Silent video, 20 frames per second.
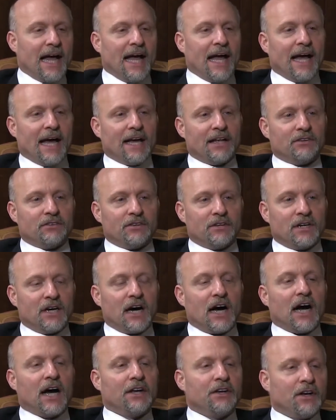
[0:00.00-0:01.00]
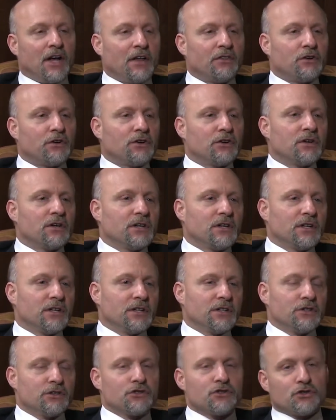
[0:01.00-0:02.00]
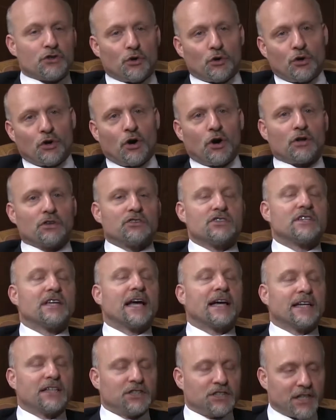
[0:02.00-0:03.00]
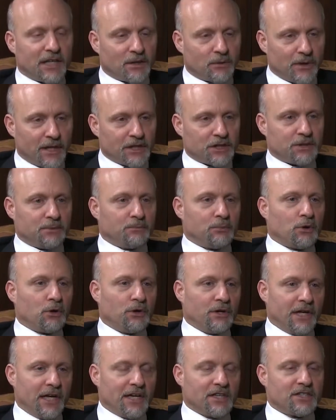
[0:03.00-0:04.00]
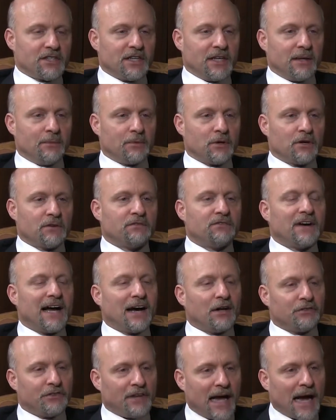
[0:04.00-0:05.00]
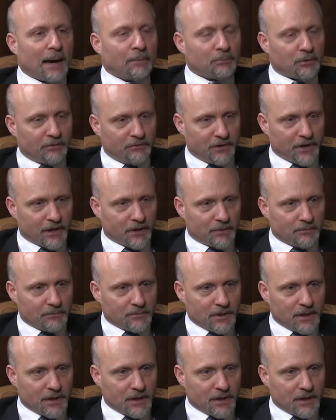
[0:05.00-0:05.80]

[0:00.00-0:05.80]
and another so called second generation protease inhibitor, faldaprevir.